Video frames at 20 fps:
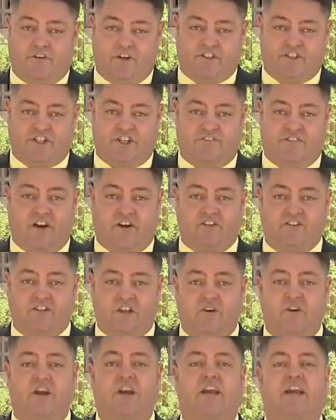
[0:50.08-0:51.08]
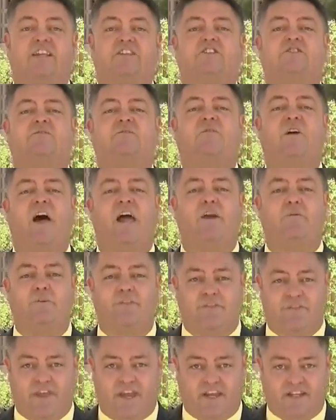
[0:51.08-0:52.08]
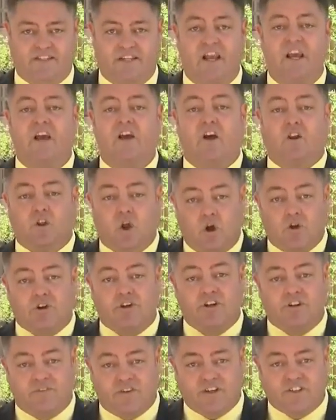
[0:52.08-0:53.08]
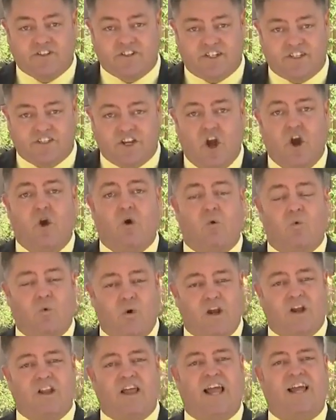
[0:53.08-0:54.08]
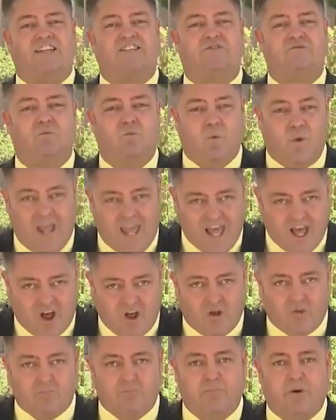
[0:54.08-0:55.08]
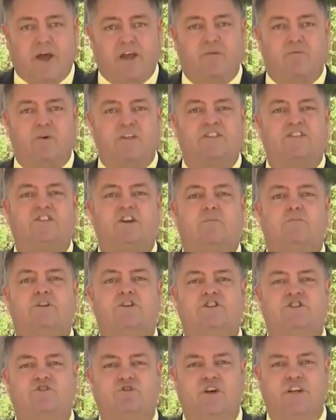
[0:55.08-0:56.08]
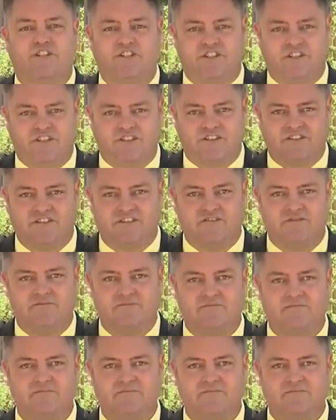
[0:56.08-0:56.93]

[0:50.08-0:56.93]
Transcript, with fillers: University of Arizona is fine with it. Local universities will as well, but with some restrictions.